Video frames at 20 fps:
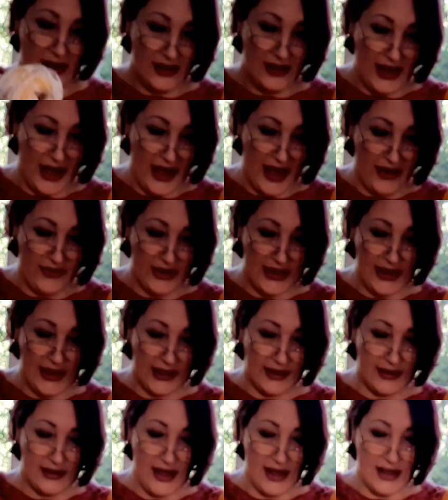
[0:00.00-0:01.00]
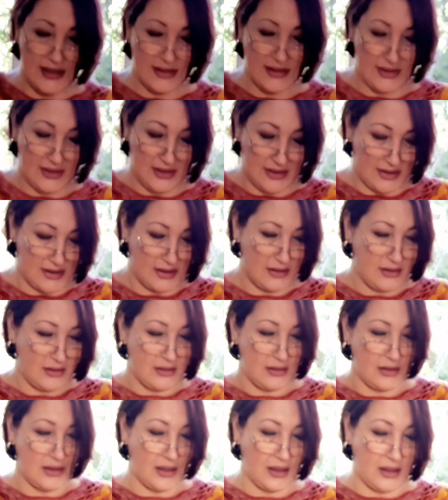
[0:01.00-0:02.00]
they have it like this
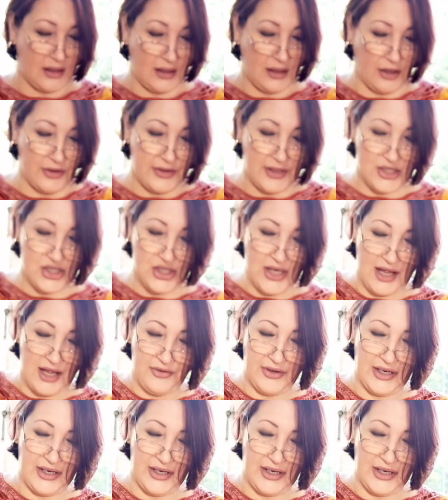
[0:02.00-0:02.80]
on the shelf.